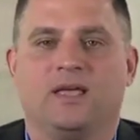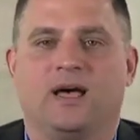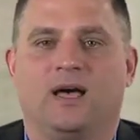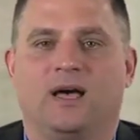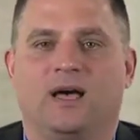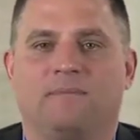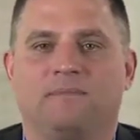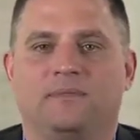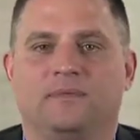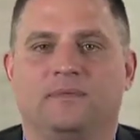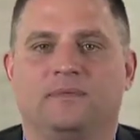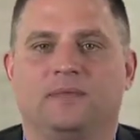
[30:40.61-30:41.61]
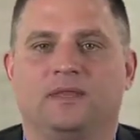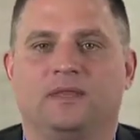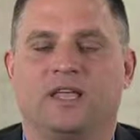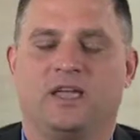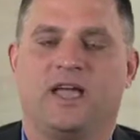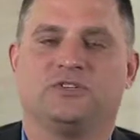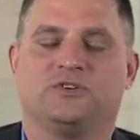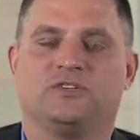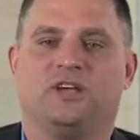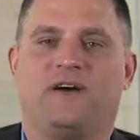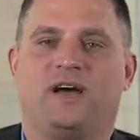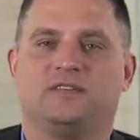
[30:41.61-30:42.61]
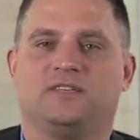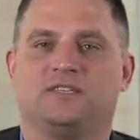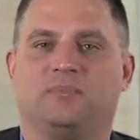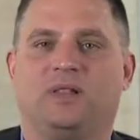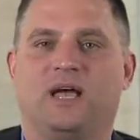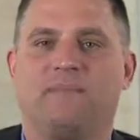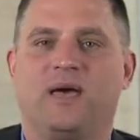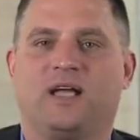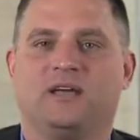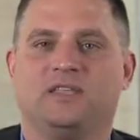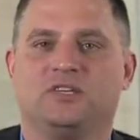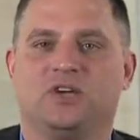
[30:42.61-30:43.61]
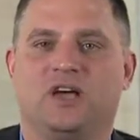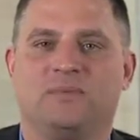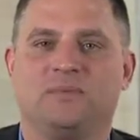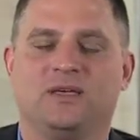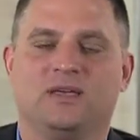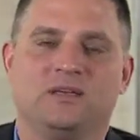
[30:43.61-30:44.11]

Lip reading: Now you ask yourself, how does this apply back on the job?